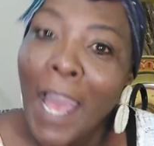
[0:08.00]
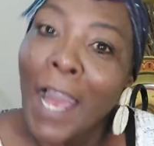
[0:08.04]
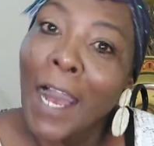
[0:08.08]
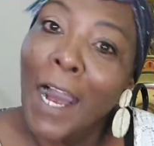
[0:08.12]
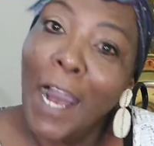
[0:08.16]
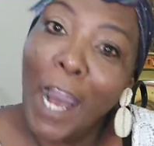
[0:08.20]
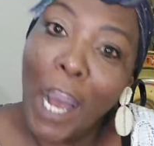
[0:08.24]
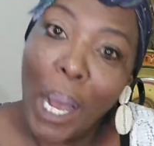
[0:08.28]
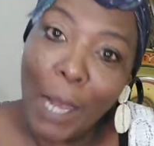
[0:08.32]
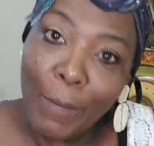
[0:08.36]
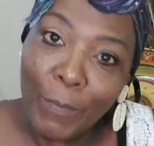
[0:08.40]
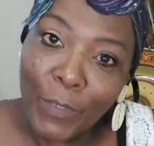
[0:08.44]

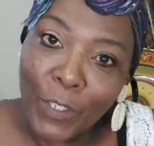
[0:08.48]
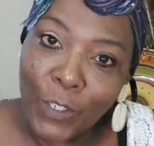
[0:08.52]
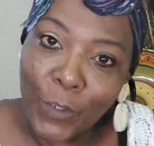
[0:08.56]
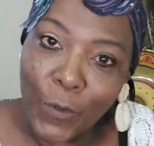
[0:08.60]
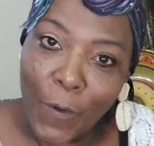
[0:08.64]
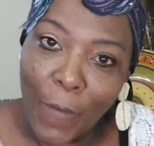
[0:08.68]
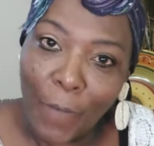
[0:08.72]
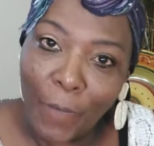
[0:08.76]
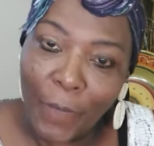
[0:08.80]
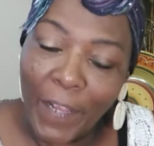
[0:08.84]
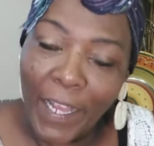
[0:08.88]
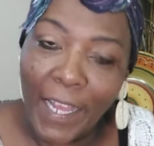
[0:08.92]
I'm
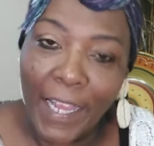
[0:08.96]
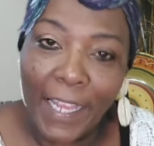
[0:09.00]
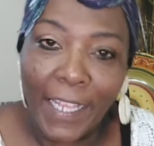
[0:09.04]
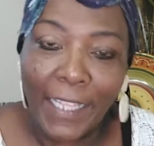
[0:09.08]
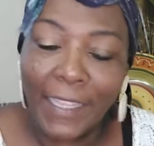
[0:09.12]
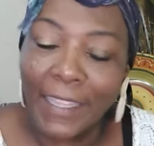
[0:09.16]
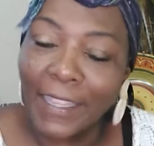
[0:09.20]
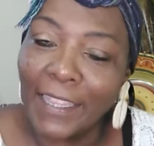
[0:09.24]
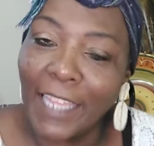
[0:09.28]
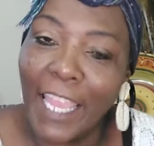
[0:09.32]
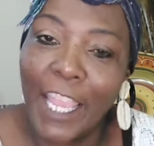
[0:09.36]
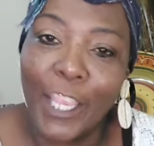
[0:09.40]
doing
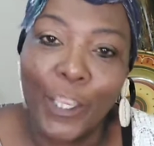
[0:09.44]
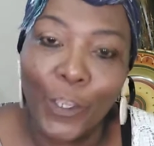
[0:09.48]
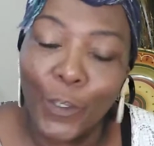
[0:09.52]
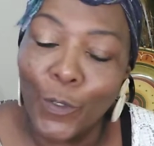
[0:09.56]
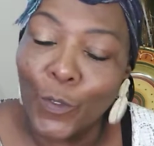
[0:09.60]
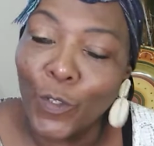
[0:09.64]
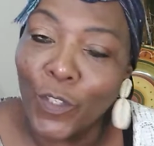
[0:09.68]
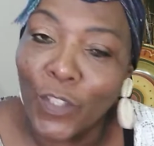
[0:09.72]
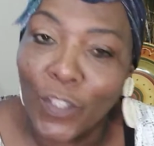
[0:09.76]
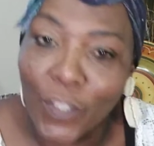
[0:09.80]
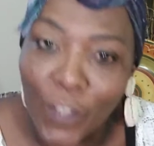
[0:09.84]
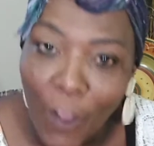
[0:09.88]
fine. Thank you
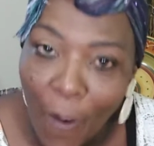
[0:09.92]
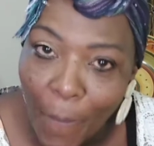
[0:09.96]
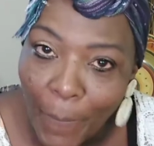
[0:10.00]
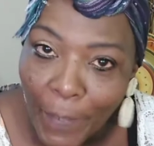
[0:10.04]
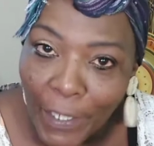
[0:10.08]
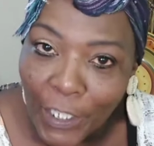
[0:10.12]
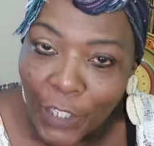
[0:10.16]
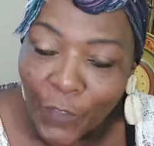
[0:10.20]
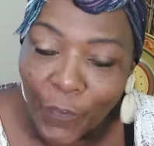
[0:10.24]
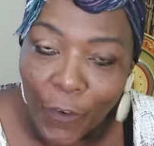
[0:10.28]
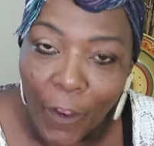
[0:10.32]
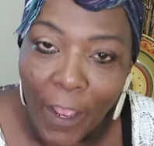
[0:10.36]
so
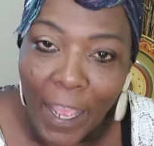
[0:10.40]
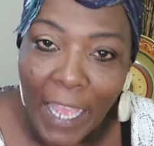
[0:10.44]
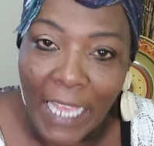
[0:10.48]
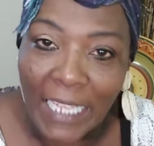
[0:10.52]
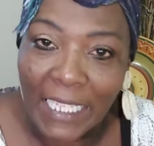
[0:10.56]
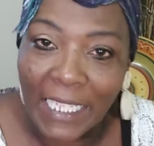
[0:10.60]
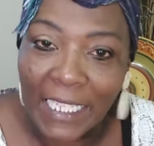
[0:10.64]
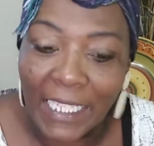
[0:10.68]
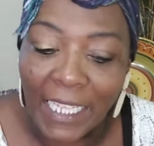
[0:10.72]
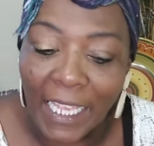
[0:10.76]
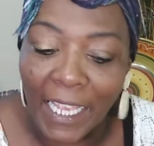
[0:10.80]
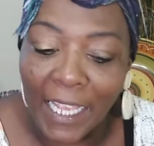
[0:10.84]
much for
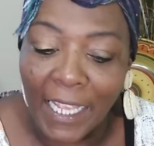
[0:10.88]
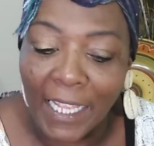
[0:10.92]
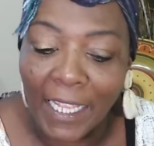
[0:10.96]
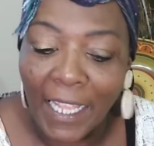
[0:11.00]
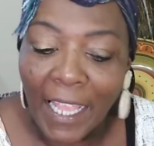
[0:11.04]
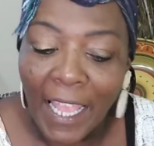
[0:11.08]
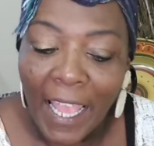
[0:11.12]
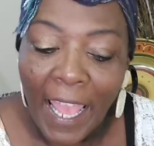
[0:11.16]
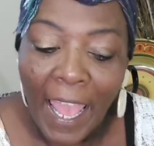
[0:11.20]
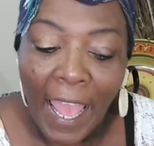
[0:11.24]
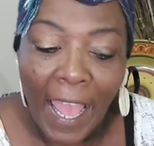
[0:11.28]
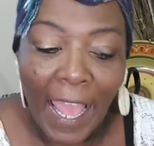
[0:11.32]
asking.
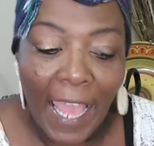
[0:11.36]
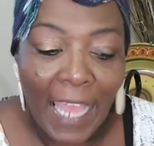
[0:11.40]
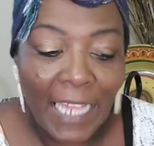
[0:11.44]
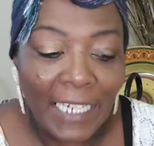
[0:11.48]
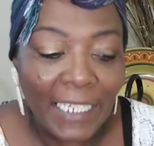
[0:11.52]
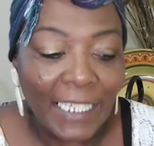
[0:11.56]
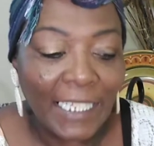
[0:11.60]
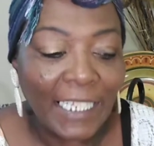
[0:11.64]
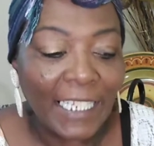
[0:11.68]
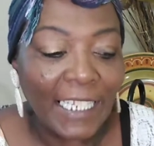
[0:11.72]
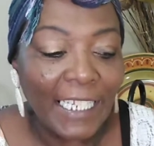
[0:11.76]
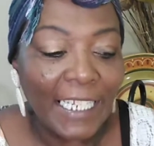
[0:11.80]

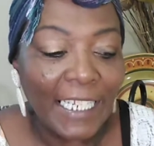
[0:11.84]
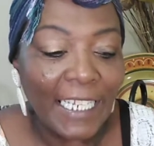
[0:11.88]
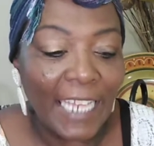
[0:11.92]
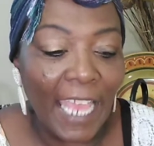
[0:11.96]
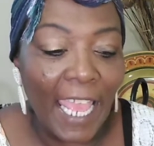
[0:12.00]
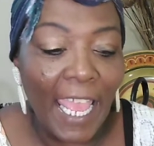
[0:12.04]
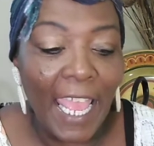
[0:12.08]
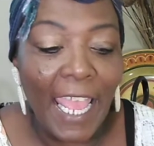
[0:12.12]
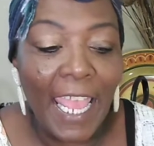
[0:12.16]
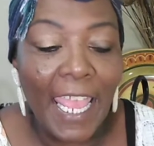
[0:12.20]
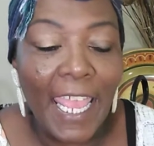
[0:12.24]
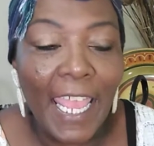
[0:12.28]
And
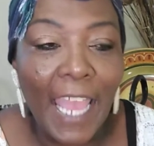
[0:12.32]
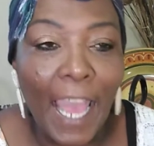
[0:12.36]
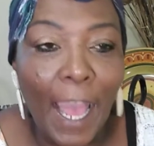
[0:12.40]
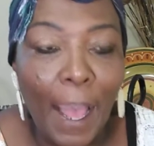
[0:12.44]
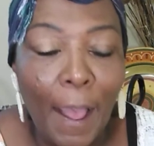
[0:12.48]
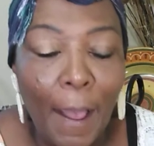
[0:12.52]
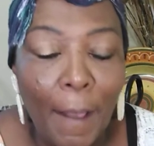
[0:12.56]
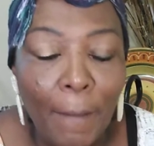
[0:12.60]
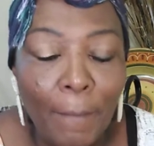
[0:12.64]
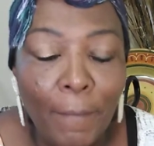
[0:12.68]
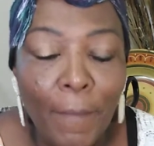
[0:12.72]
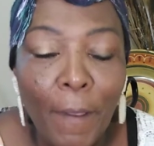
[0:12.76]
today
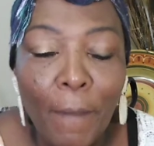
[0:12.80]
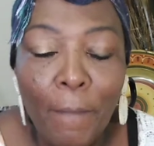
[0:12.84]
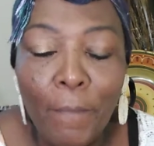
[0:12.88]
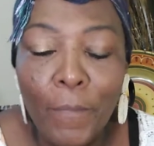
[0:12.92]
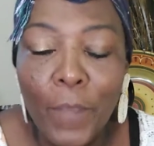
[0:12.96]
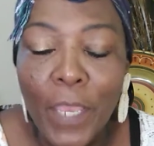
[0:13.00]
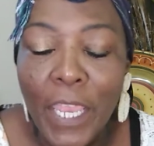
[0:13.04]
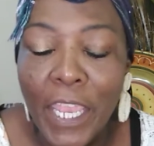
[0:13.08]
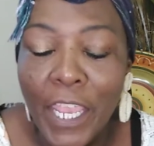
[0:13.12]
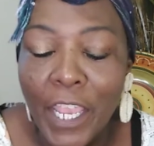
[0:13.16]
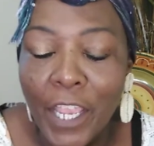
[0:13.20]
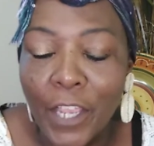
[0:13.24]
I'm
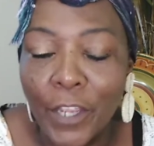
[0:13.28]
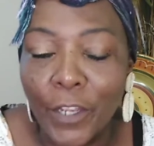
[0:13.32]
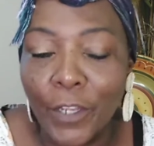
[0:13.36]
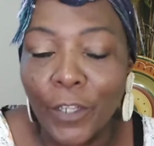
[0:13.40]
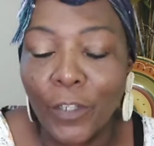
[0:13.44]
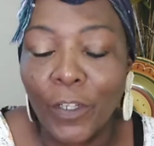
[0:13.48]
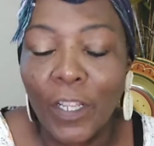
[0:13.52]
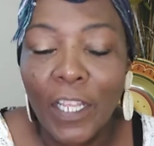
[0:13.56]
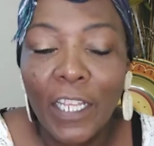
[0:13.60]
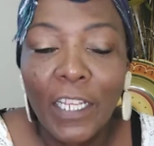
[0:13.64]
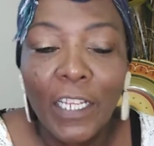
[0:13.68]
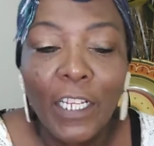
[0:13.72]

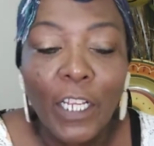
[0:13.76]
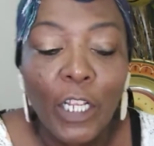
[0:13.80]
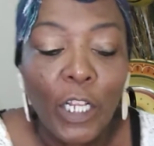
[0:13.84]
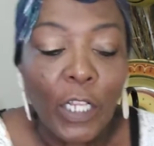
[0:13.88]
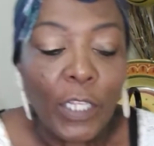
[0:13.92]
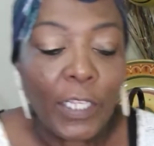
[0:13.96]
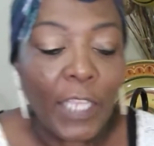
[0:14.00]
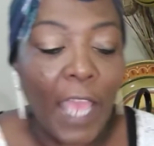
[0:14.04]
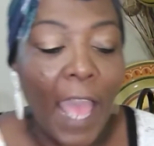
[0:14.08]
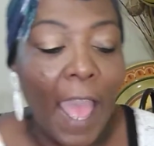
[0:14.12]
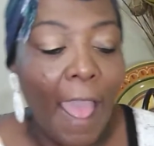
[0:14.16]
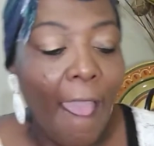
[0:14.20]
here
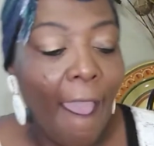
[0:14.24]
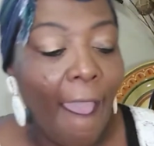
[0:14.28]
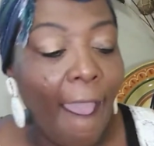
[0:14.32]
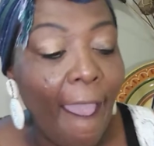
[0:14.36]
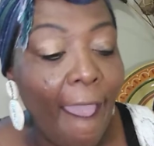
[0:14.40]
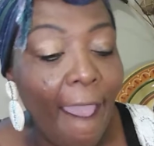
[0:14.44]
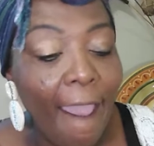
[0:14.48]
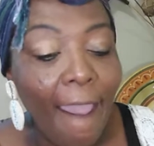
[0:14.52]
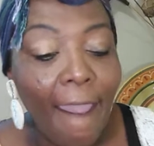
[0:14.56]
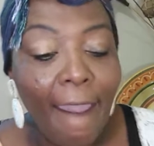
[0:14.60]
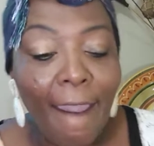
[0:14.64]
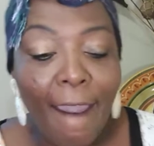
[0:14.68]
to
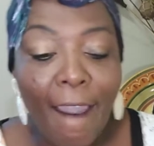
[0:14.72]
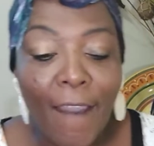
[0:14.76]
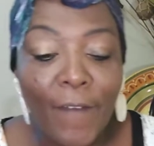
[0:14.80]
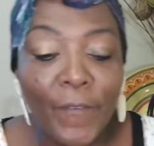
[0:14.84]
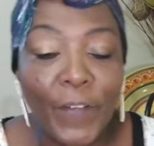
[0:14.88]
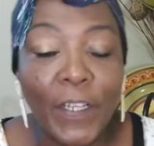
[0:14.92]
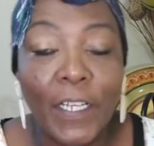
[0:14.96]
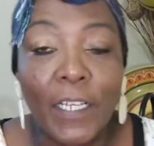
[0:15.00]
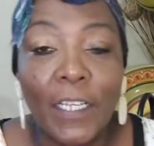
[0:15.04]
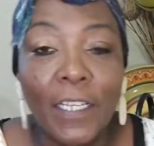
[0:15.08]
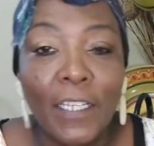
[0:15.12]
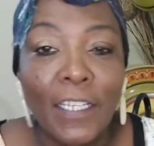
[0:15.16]

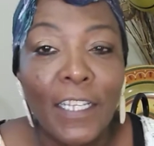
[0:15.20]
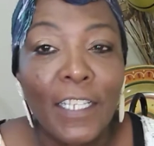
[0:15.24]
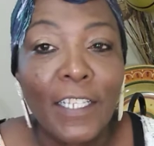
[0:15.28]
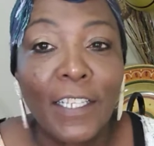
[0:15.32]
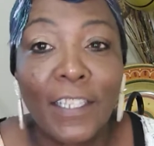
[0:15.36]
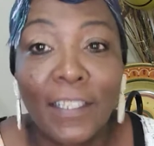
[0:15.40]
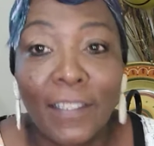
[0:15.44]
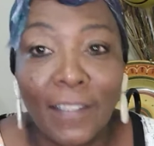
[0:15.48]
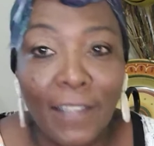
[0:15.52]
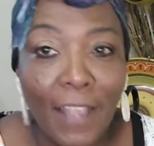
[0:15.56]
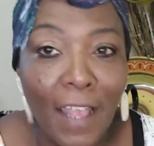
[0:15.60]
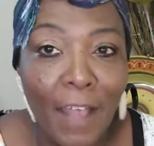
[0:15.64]
have
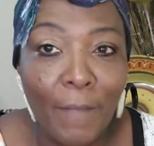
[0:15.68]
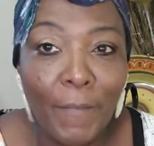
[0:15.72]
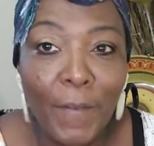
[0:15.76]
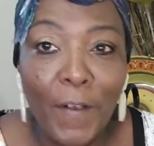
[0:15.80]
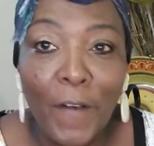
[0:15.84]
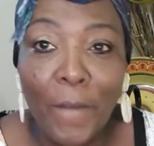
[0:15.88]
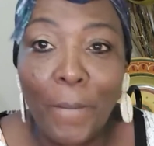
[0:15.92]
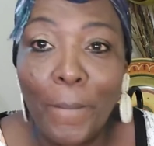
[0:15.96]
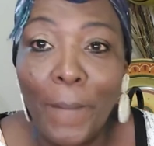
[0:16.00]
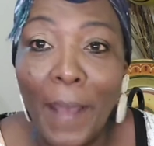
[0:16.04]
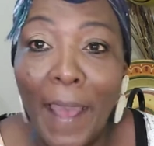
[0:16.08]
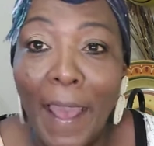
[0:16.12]
some
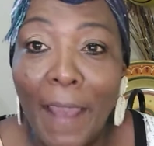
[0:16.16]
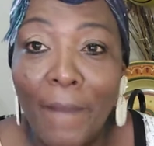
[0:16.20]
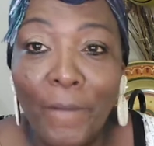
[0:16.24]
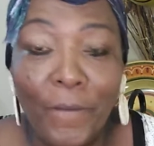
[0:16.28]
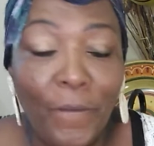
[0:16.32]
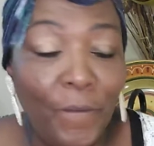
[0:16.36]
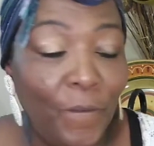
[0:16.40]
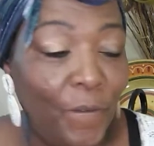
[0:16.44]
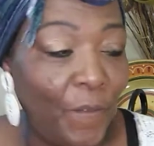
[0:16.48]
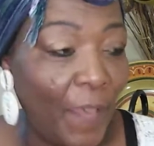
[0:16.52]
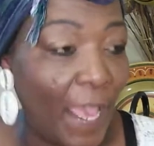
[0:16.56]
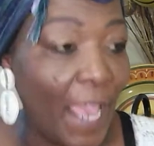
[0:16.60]
of my
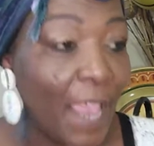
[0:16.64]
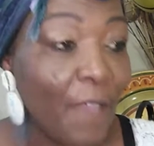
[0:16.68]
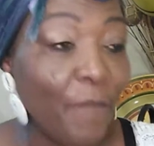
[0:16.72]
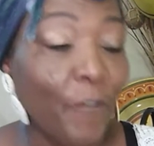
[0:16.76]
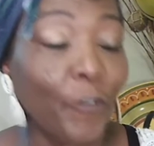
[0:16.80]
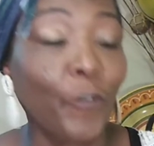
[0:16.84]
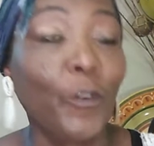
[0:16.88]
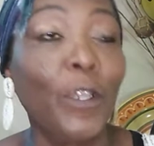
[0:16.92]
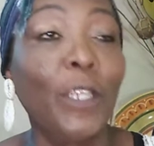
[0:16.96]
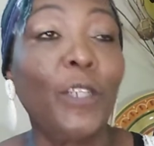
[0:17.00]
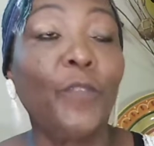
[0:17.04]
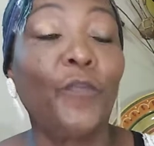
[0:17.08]

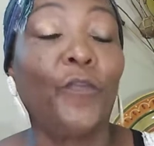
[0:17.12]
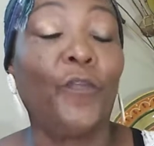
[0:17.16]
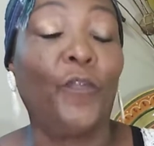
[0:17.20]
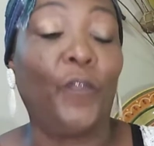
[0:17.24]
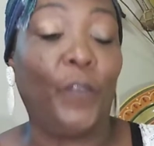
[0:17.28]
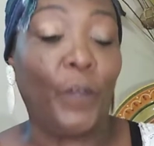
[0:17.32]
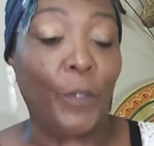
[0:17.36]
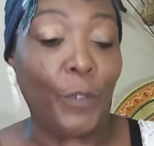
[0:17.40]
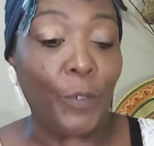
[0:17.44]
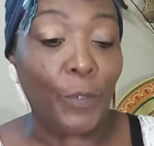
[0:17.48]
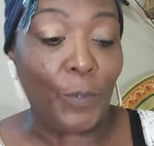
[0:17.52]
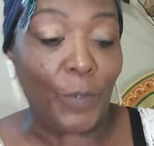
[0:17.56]
favorite
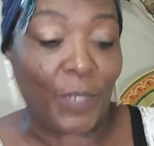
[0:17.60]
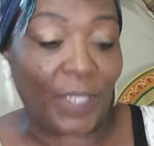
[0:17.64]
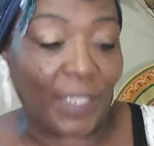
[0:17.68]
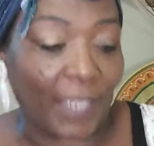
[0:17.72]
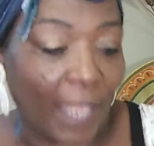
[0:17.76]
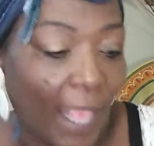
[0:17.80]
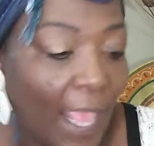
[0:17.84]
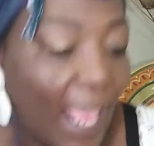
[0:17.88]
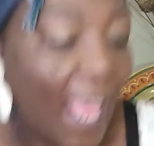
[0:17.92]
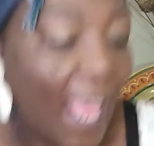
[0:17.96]
foods.